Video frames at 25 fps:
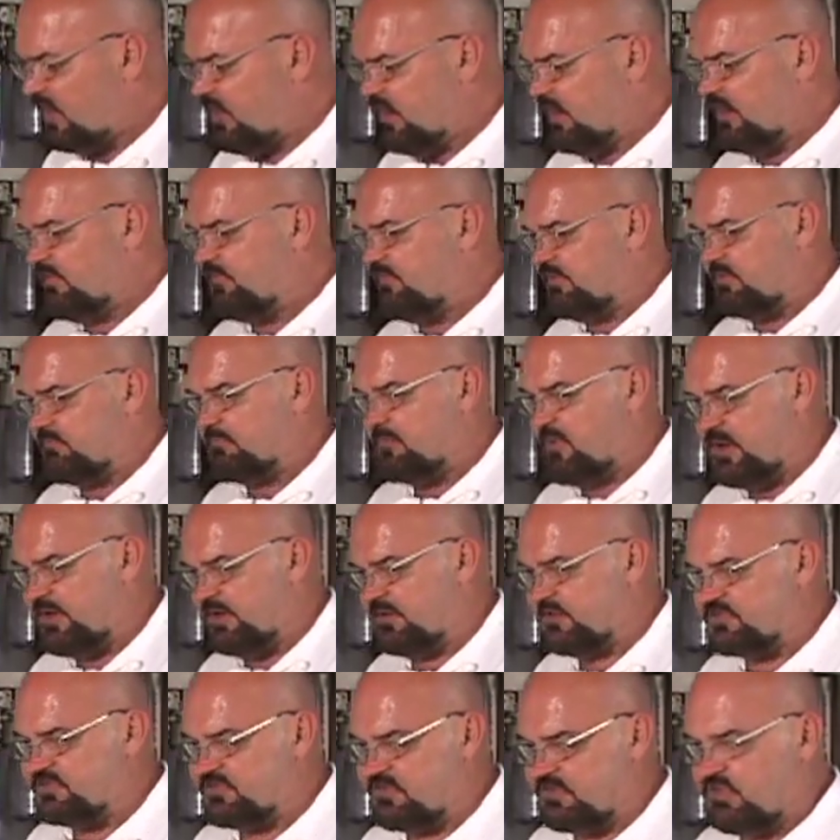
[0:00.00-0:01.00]
And I think
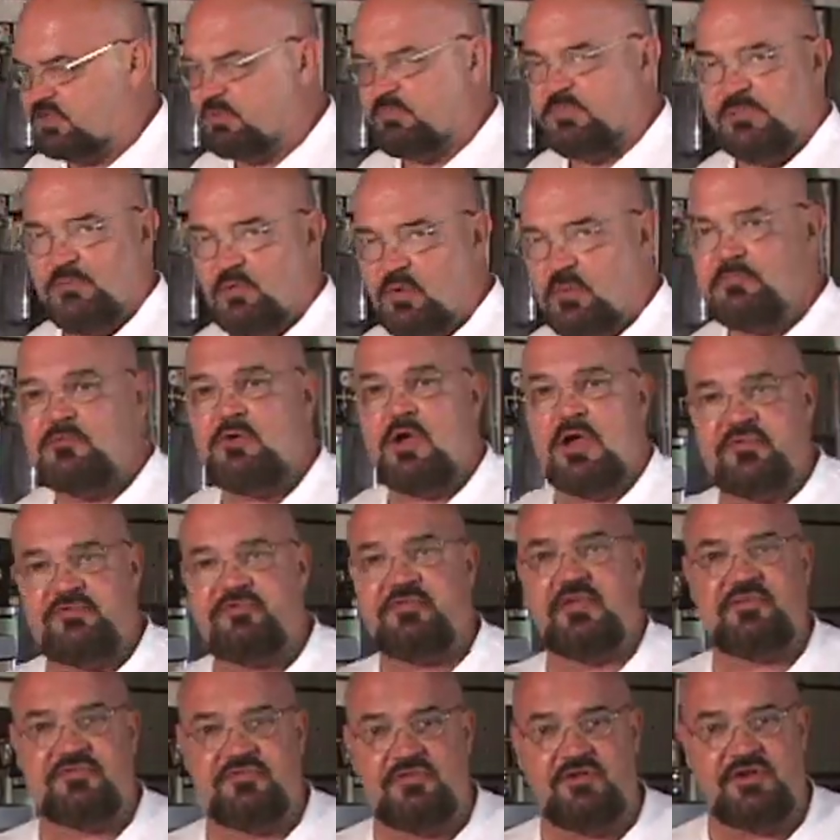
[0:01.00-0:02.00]
mine is a little bit more
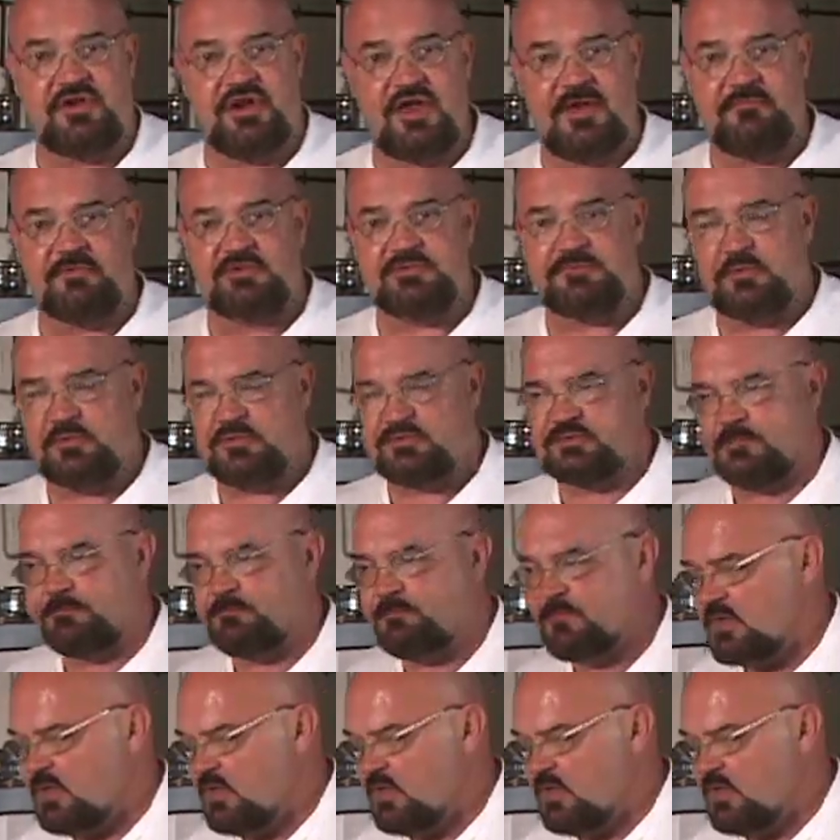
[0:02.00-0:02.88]
processed than the average person.